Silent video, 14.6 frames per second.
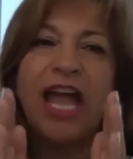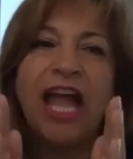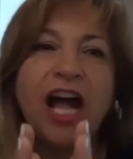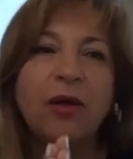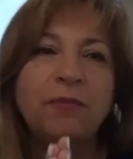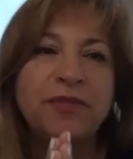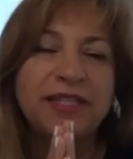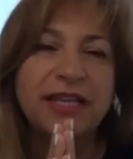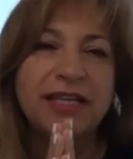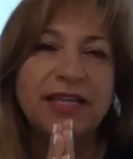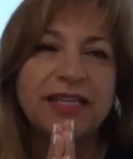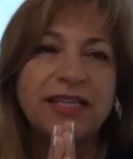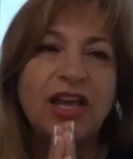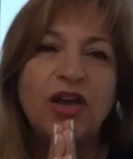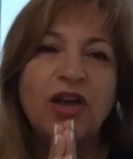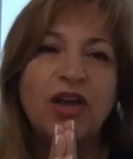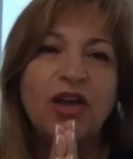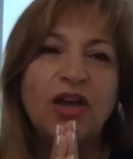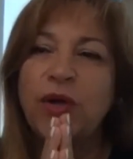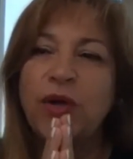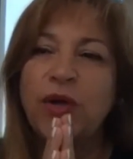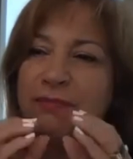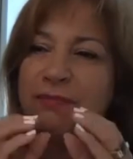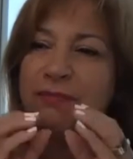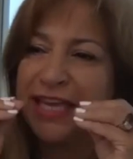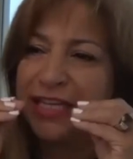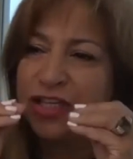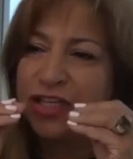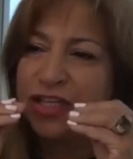helps us with
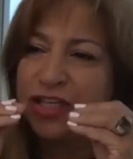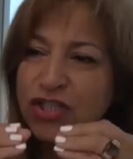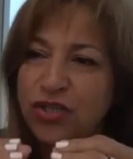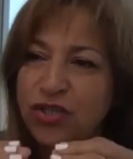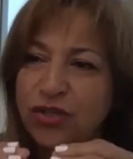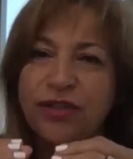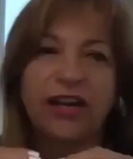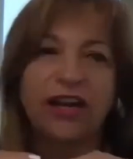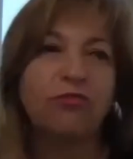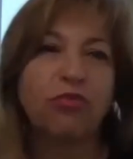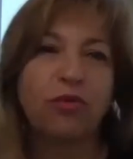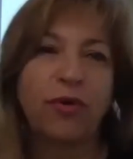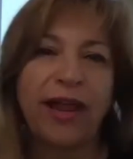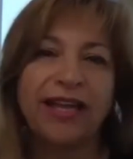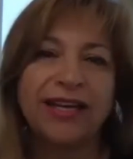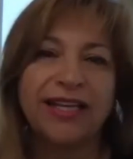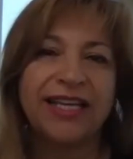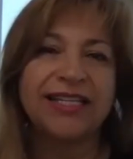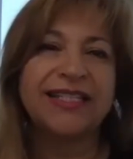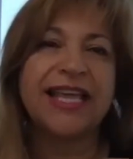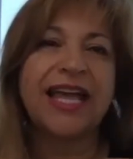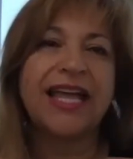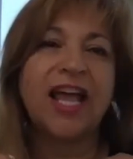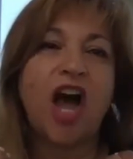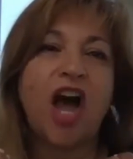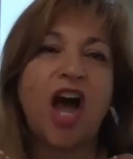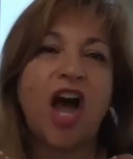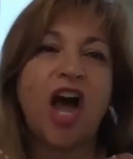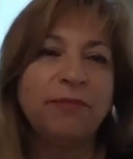making sure that our brand is
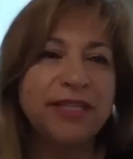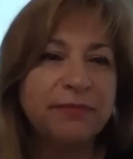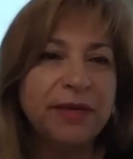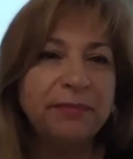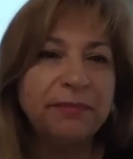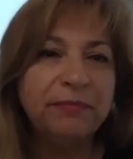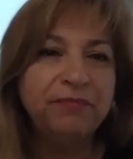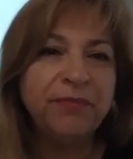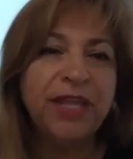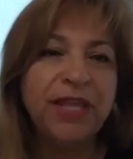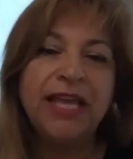at optimum,